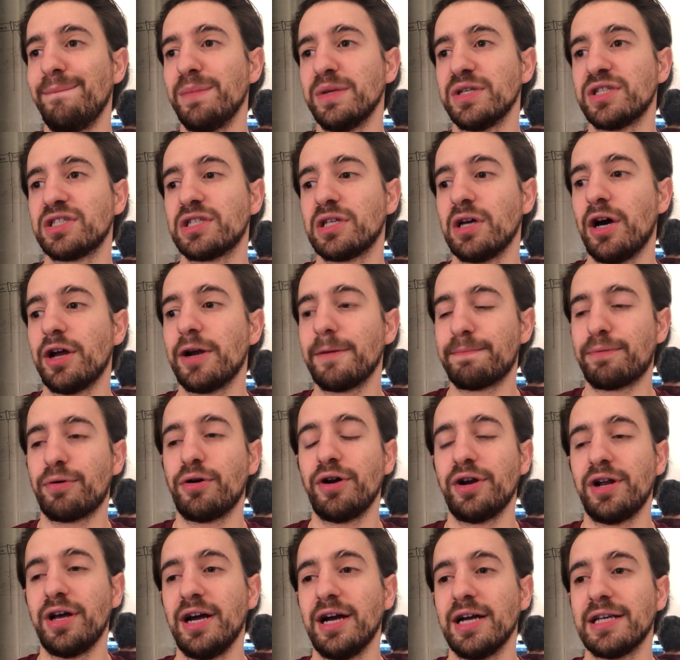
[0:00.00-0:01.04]
start a
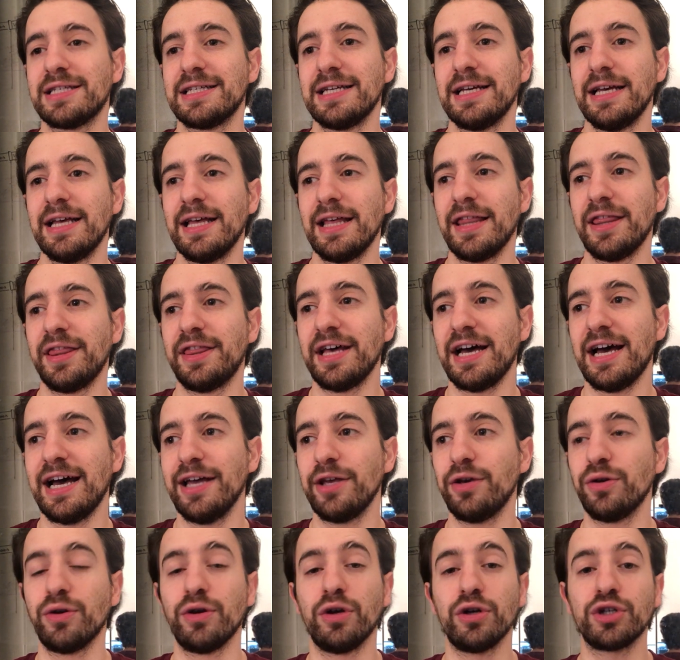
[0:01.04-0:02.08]
product that
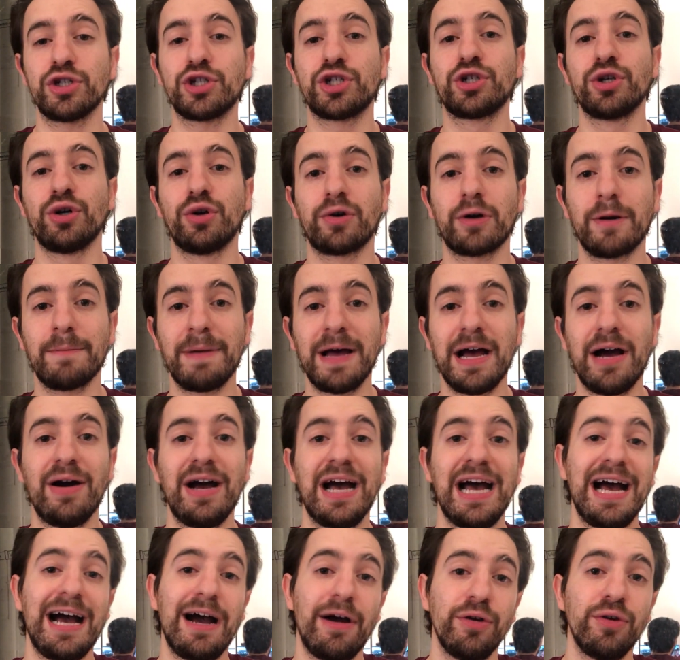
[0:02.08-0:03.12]
you're not sure about
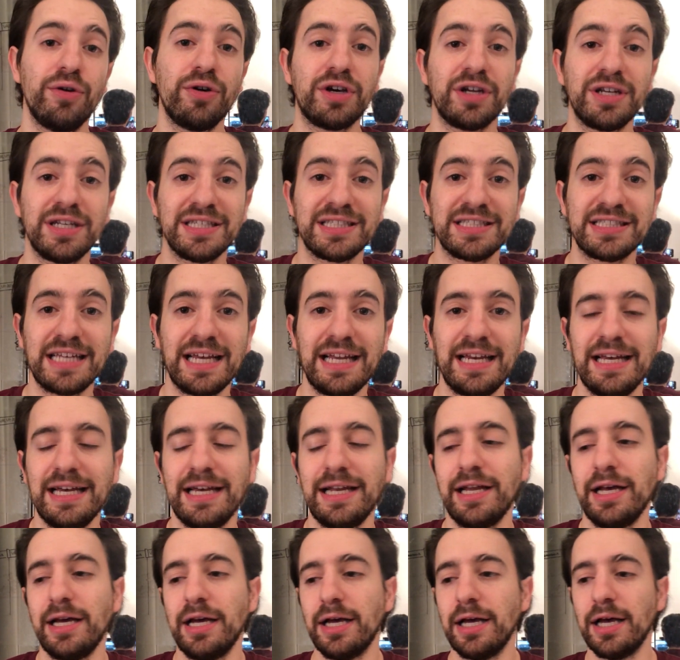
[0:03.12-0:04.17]
how you're going to sell
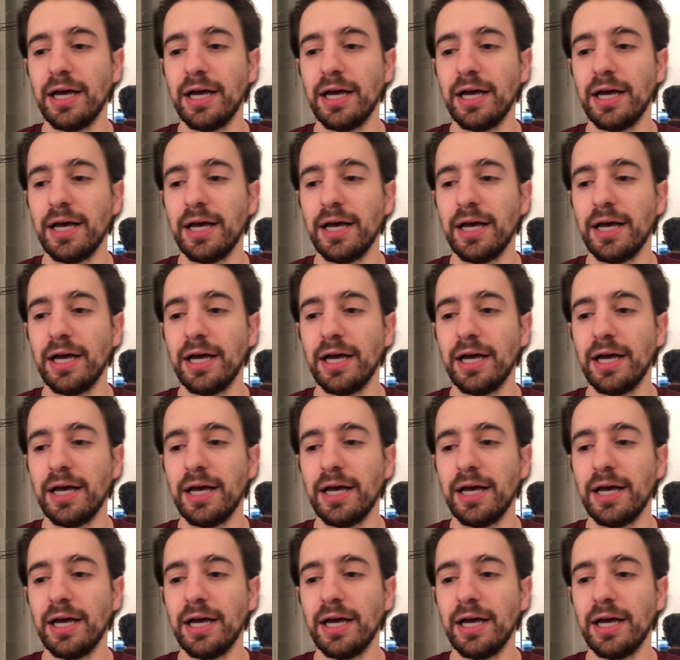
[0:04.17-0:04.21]
it.